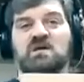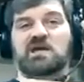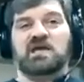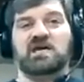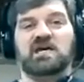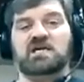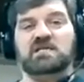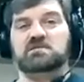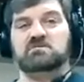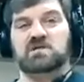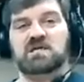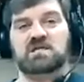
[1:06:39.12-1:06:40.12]
and
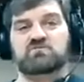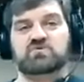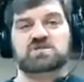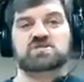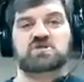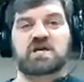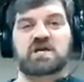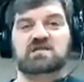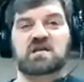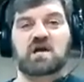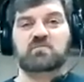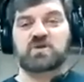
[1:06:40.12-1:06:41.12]
it just turned out to
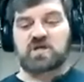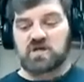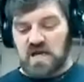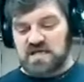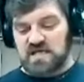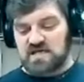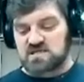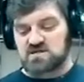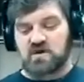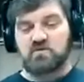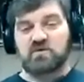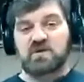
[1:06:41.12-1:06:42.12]
not be a good idea. So
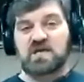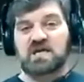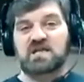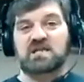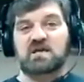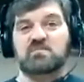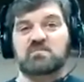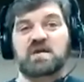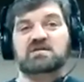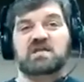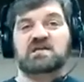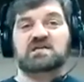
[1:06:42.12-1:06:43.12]
I went ahead and I abandoned that
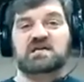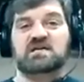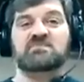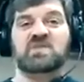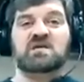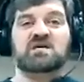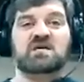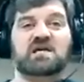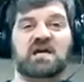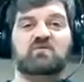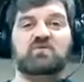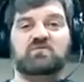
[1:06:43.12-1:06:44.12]
idea, and
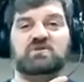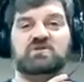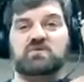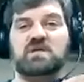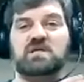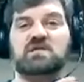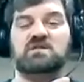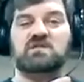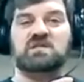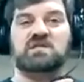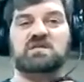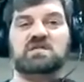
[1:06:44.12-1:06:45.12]
I went with doing
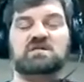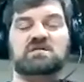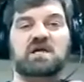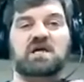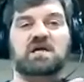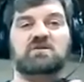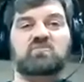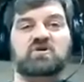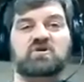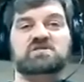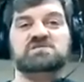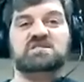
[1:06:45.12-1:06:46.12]
the
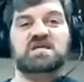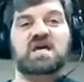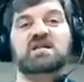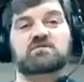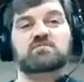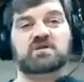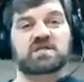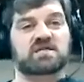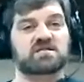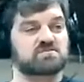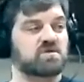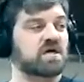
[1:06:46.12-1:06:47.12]
mortise and tenon with it
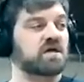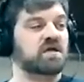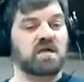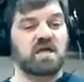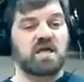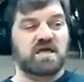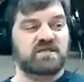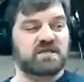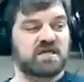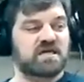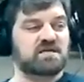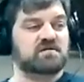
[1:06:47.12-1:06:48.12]
as well. And
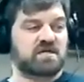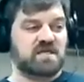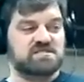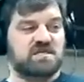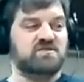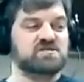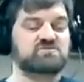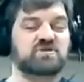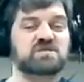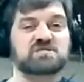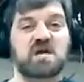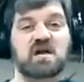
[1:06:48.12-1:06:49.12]
then, like I said, this one
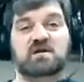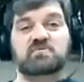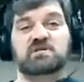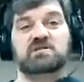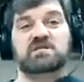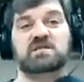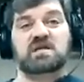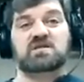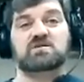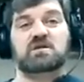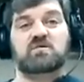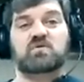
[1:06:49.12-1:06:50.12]
is not completely
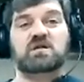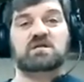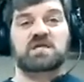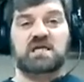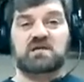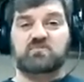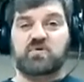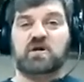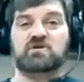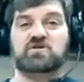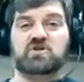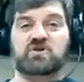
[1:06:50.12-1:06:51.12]
together. I wanted to take it apart,
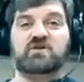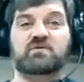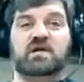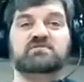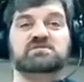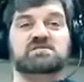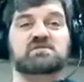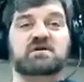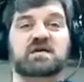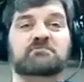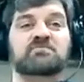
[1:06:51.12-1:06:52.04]
show you what I was doing.